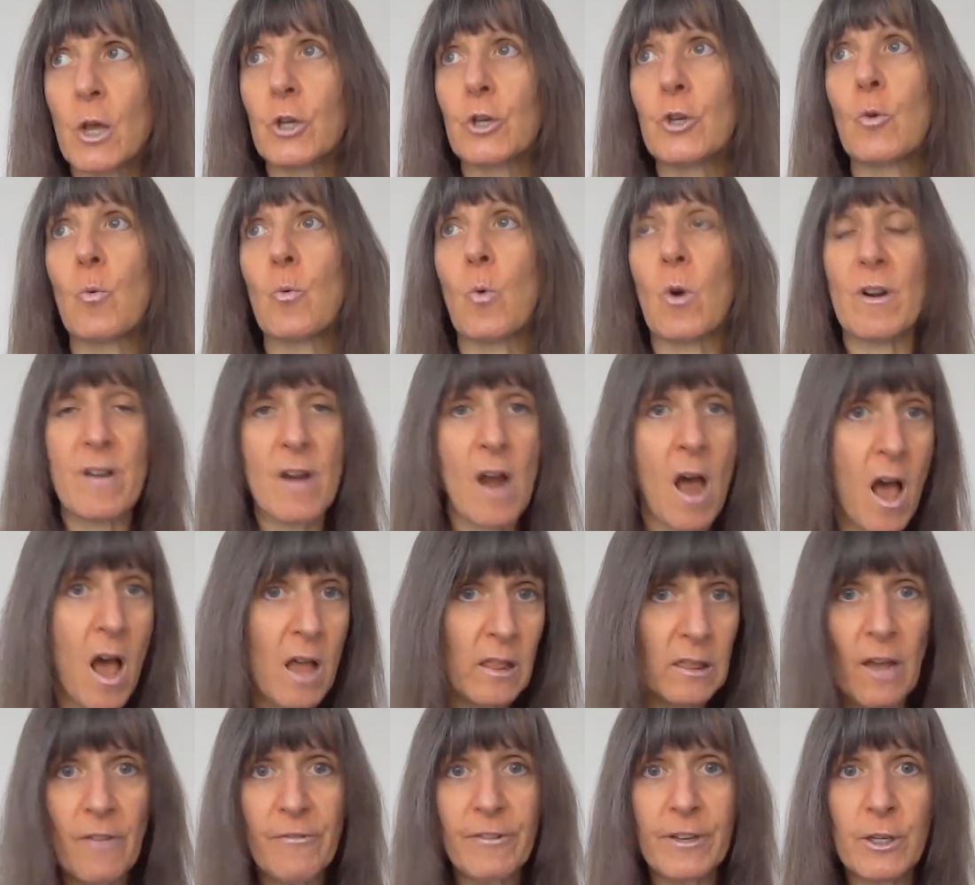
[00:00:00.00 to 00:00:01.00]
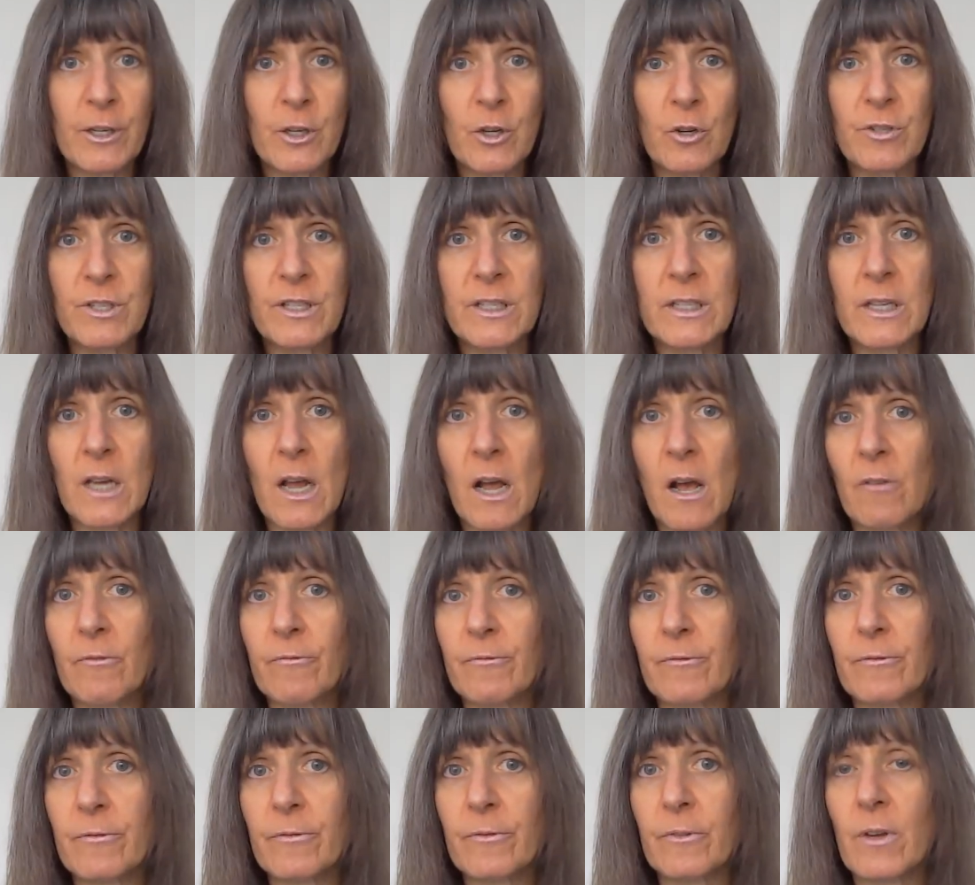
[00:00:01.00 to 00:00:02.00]
You are not loving
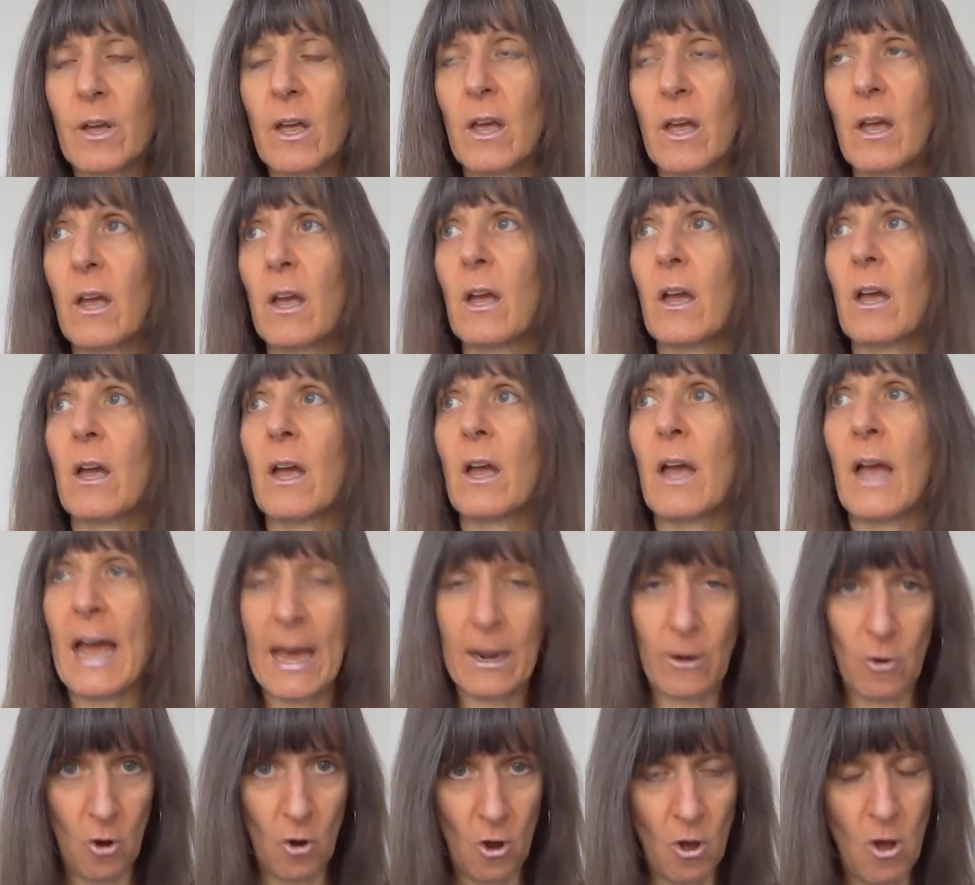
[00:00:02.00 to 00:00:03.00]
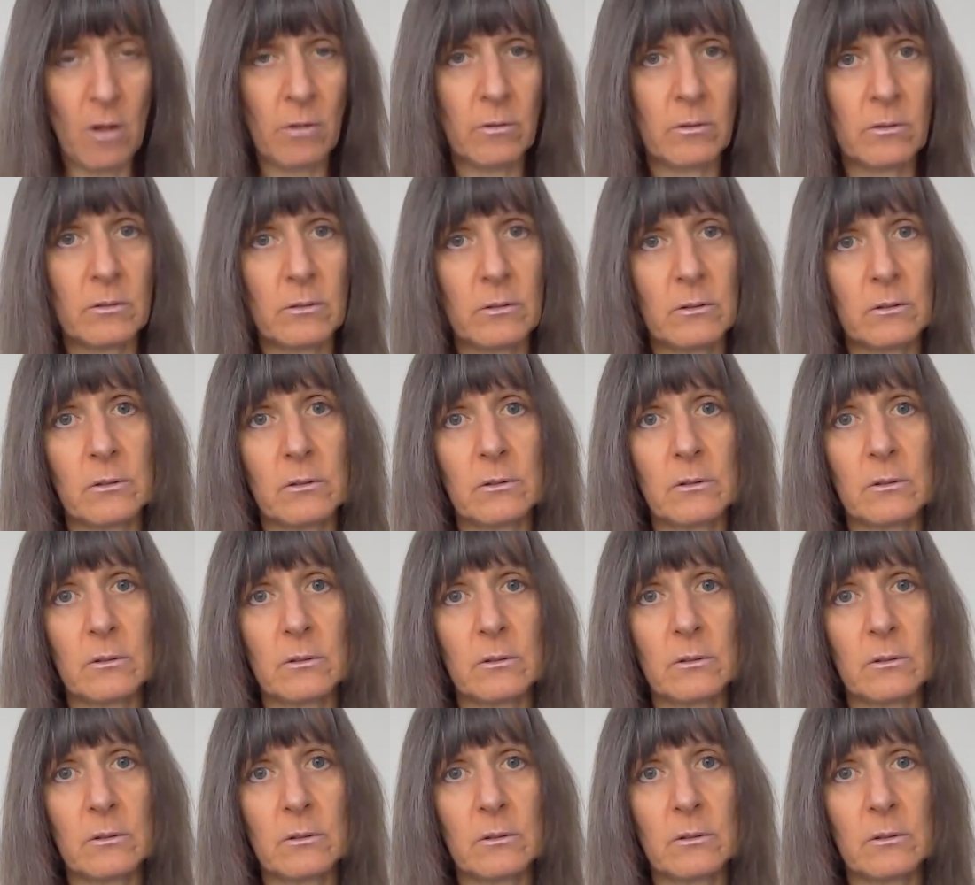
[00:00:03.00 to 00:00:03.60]
yourself at all,